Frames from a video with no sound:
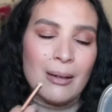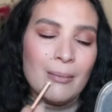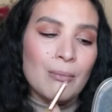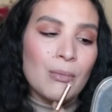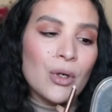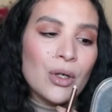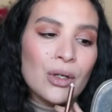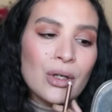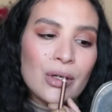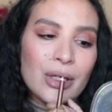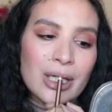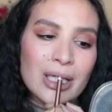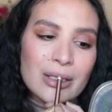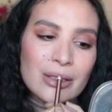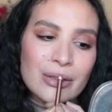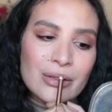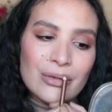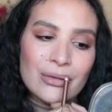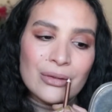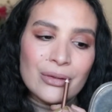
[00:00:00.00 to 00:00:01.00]
I'm more gonna
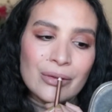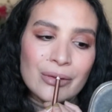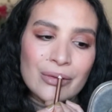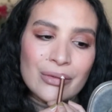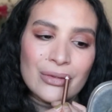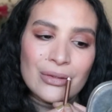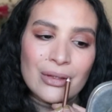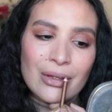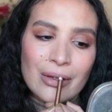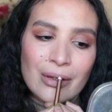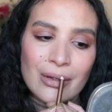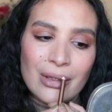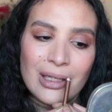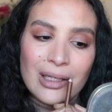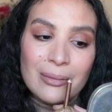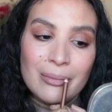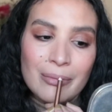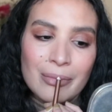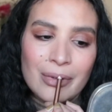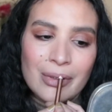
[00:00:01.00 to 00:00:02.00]
so use a
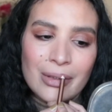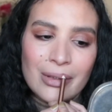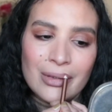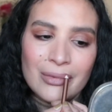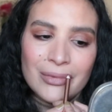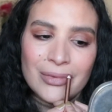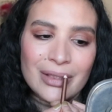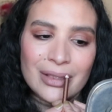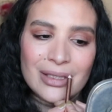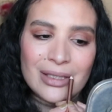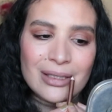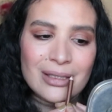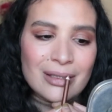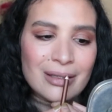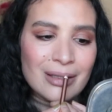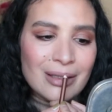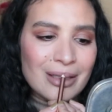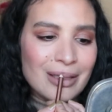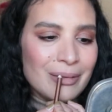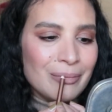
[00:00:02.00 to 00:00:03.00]
lip balm, but it's
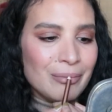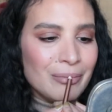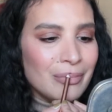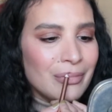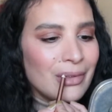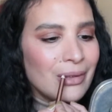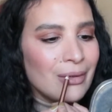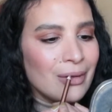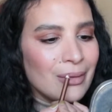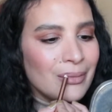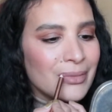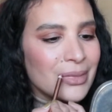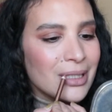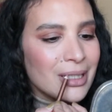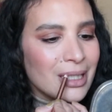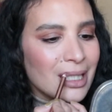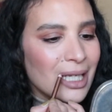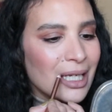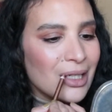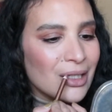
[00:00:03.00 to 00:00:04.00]
a lip balm
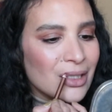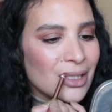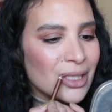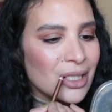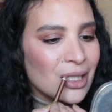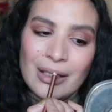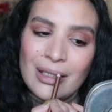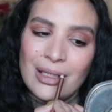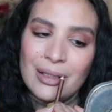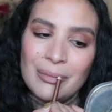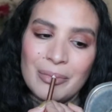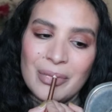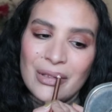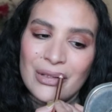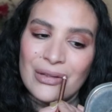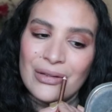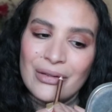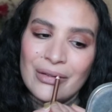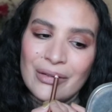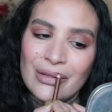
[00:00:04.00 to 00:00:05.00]
slash lip
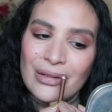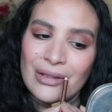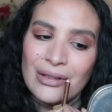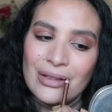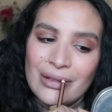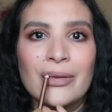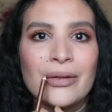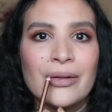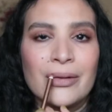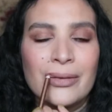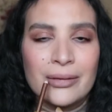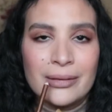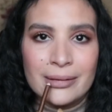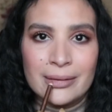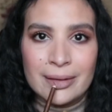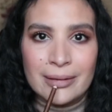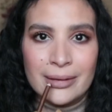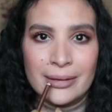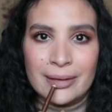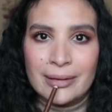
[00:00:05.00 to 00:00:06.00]
oil.
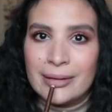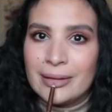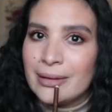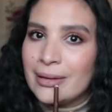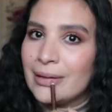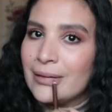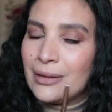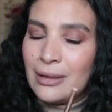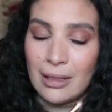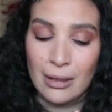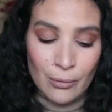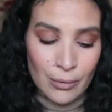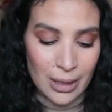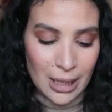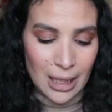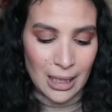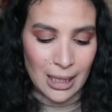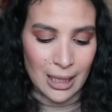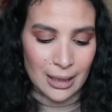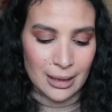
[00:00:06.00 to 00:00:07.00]
I
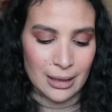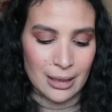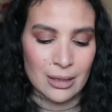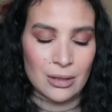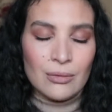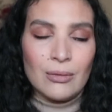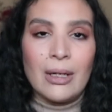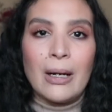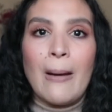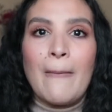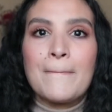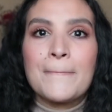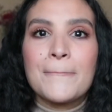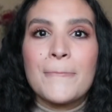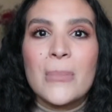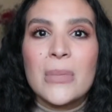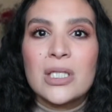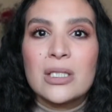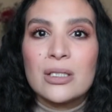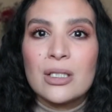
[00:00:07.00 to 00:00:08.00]
really like this one.
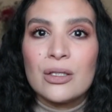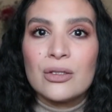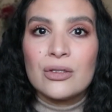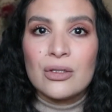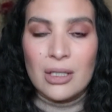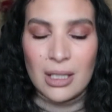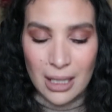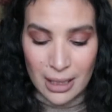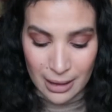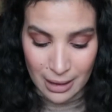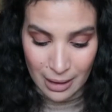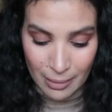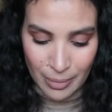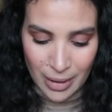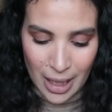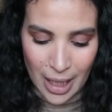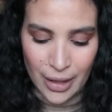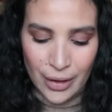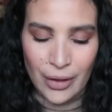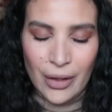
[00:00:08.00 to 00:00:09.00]
Such a nice lip
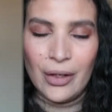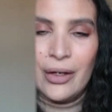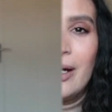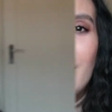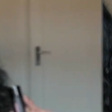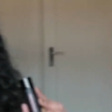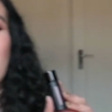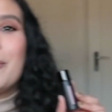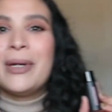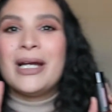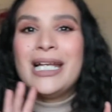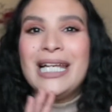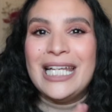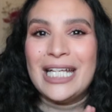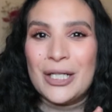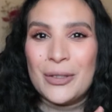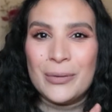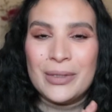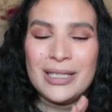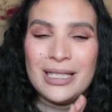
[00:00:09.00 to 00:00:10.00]
liner. So for my
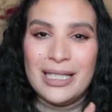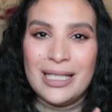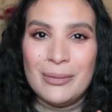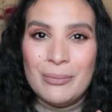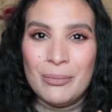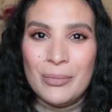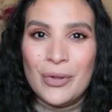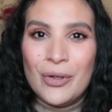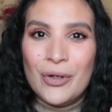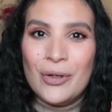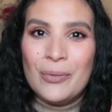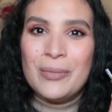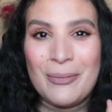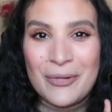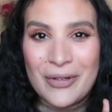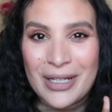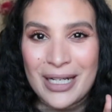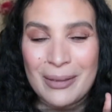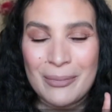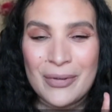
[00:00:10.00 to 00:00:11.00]
liquid lip balm, I'm
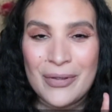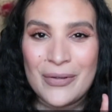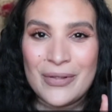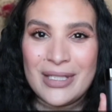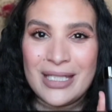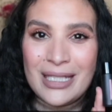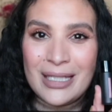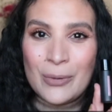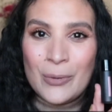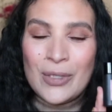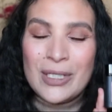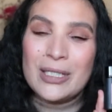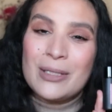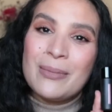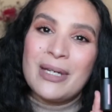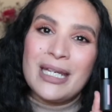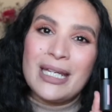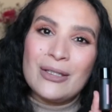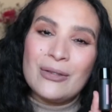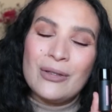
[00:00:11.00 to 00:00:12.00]
gonna be using
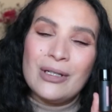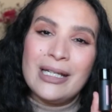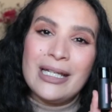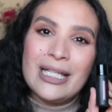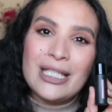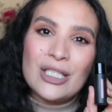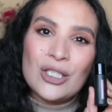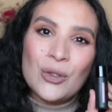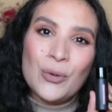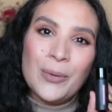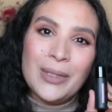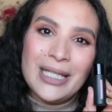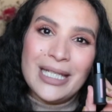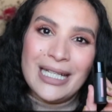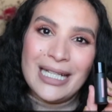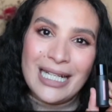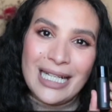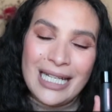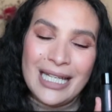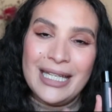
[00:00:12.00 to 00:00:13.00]
Westman Atelier's
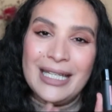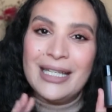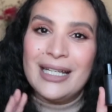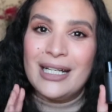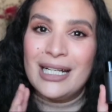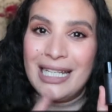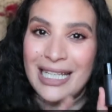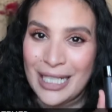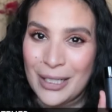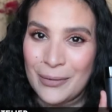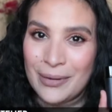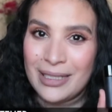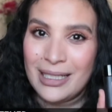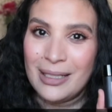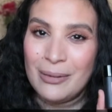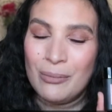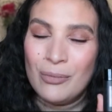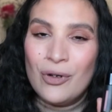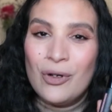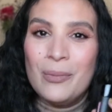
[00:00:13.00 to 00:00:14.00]
Quickie Clean liquid
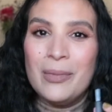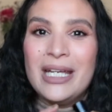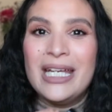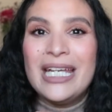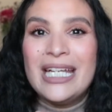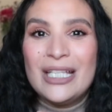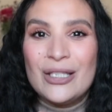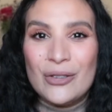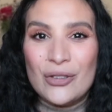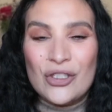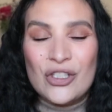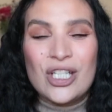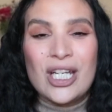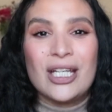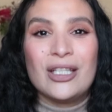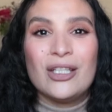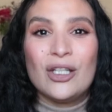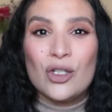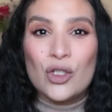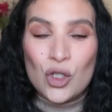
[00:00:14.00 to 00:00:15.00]
lip balm in the
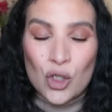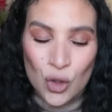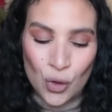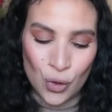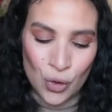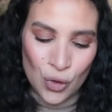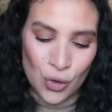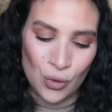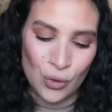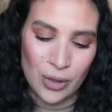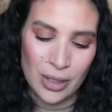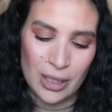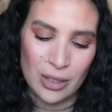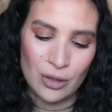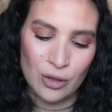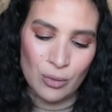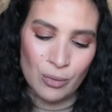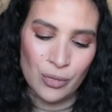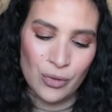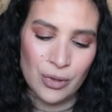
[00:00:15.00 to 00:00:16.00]
shade Chouchou.
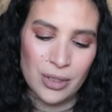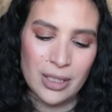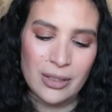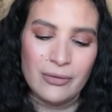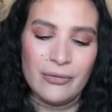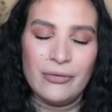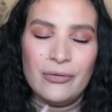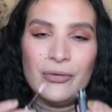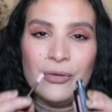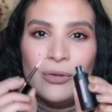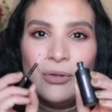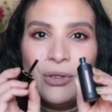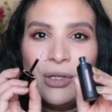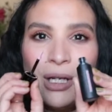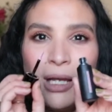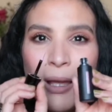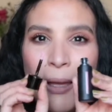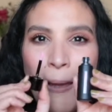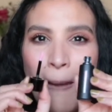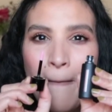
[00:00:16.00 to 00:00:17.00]
It's a beautiful
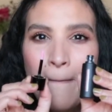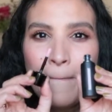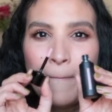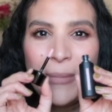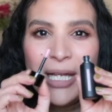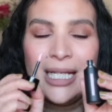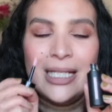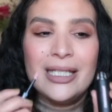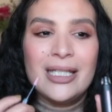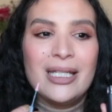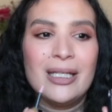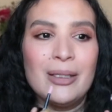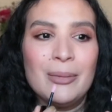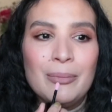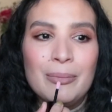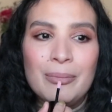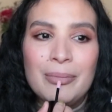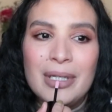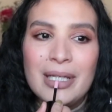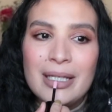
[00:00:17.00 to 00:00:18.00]
milky
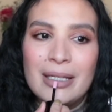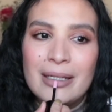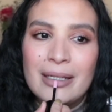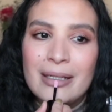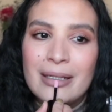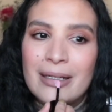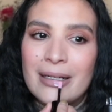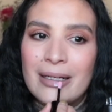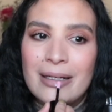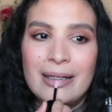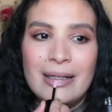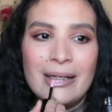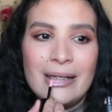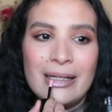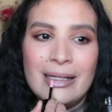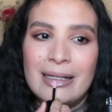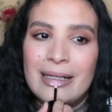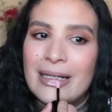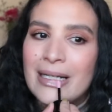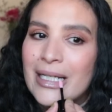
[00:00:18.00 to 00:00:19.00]
pink
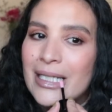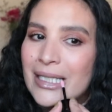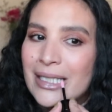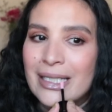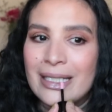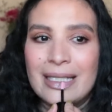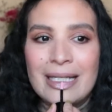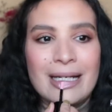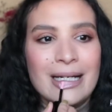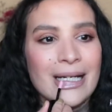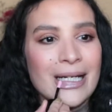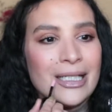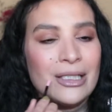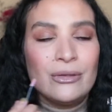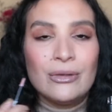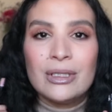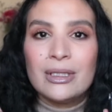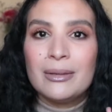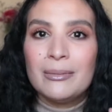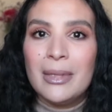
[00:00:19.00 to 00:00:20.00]
color. It's gonna
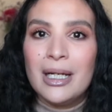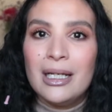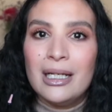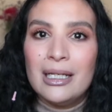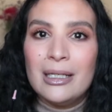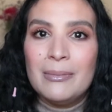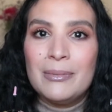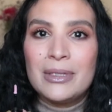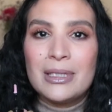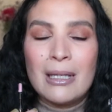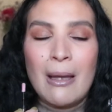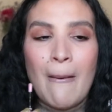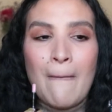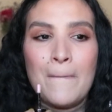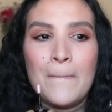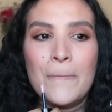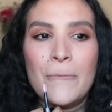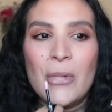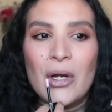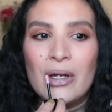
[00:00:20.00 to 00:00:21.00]
hydrate my lips.
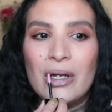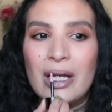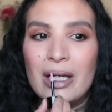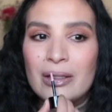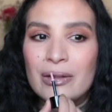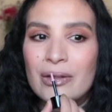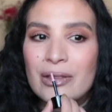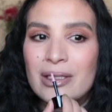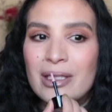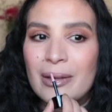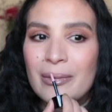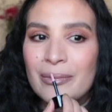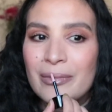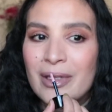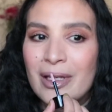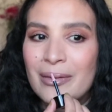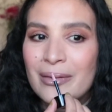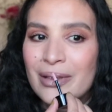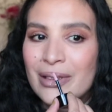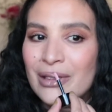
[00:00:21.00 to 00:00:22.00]
At the same
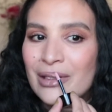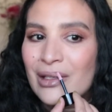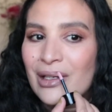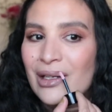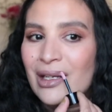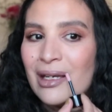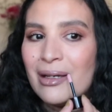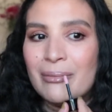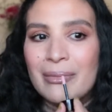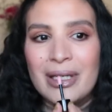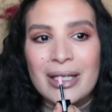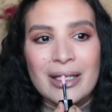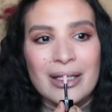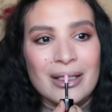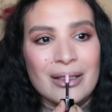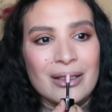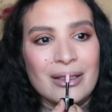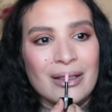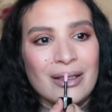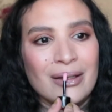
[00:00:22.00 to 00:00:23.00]
time, it's gonna make
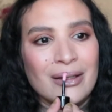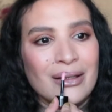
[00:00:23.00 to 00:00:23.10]
it